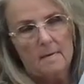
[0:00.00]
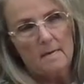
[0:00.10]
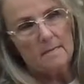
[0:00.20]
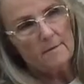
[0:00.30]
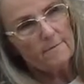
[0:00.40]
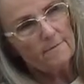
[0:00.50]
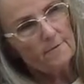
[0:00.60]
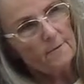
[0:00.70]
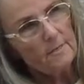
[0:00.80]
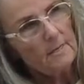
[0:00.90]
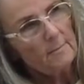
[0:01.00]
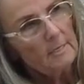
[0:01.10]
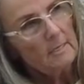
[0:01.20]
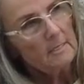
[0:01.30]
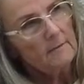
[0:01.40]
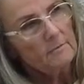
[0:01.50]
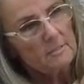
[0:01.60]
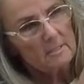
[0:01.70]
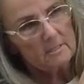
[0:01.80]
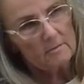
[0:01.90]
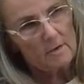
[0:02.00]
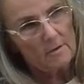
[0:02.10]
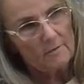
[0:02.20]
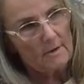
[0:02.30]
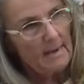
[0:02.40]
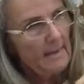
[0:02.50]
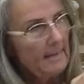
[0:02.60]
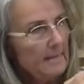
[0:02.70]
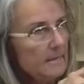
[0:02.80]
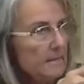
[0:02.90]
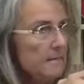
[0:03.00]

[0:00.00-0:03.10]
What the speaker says: And the front I'm gonna leave just a little overhang.